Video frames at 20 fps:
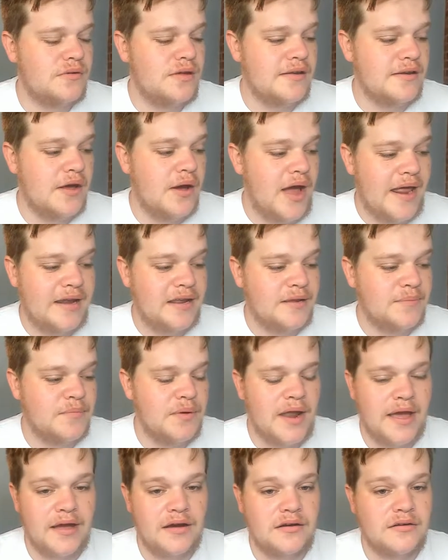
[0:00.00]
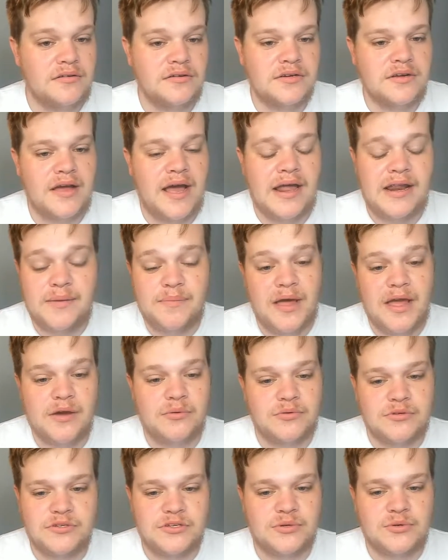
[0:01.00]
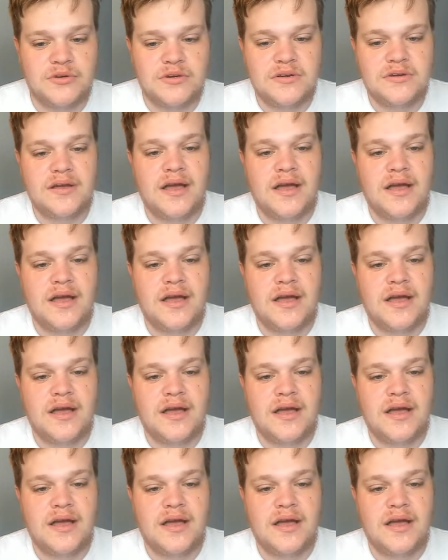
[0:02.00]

any player would do.